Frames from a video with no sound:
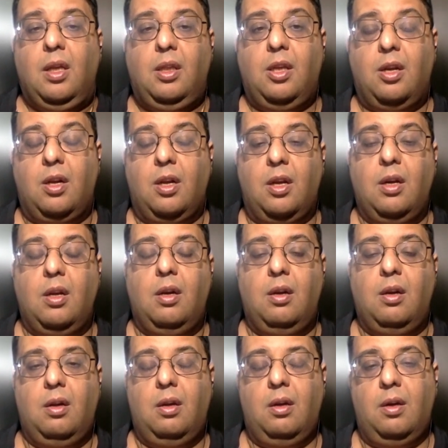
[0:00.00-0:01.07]
the
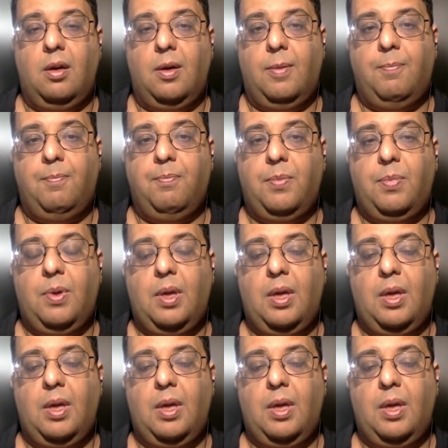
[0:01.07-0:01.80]
real